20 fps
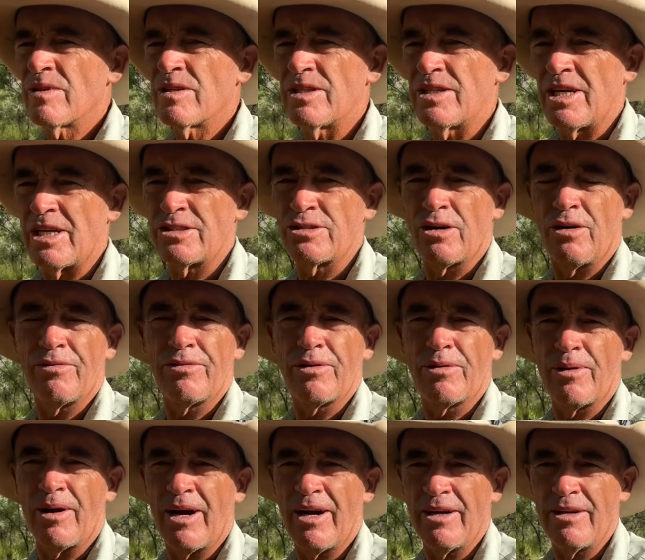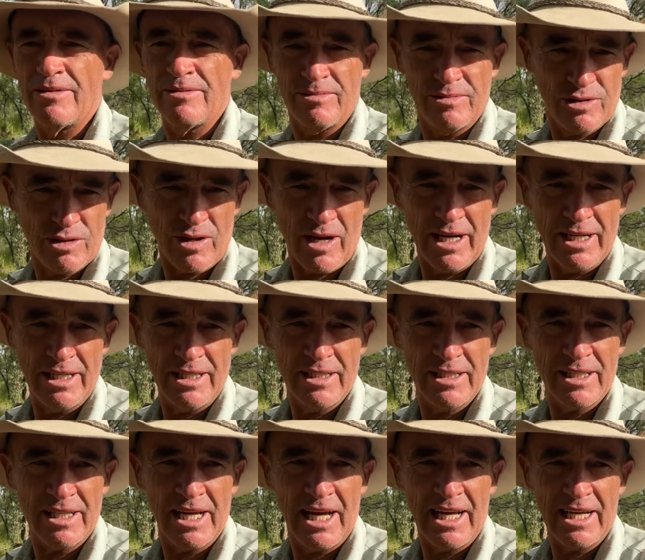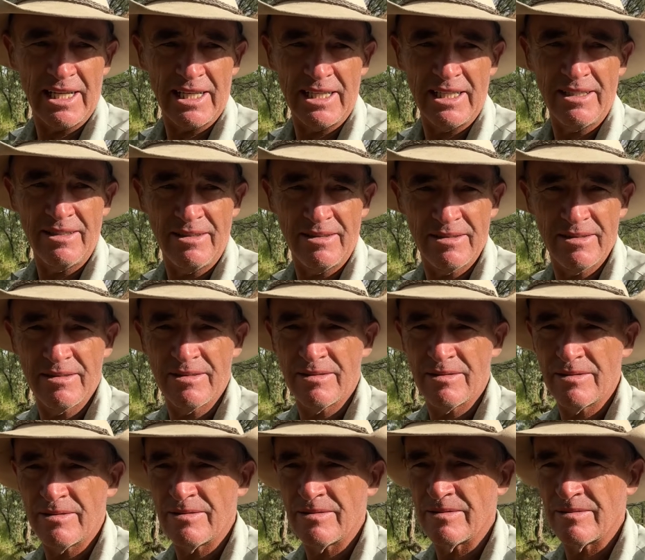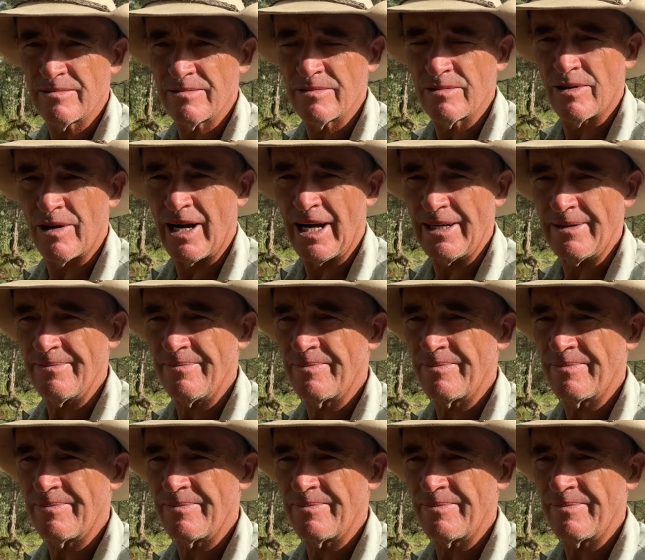Just off the road, straight into the gully. Great.